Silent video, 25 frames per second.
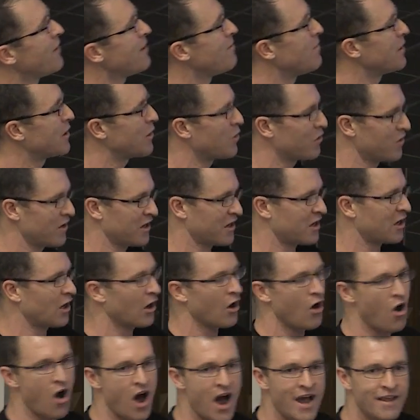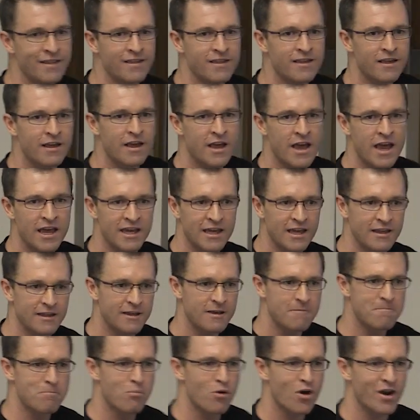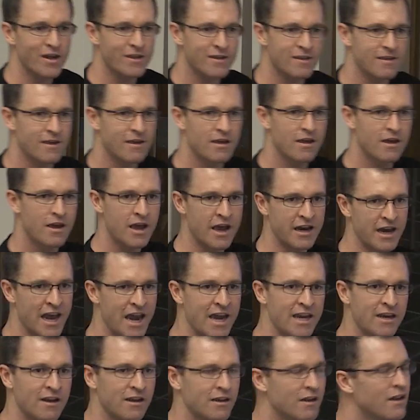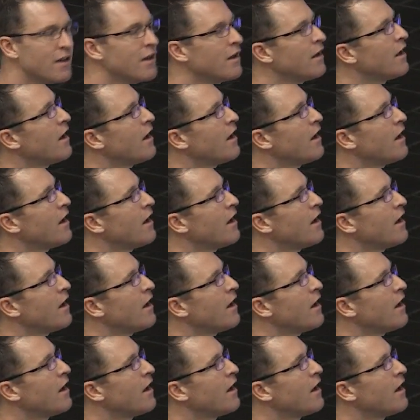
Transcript: here, because it collides and gets compressed and heated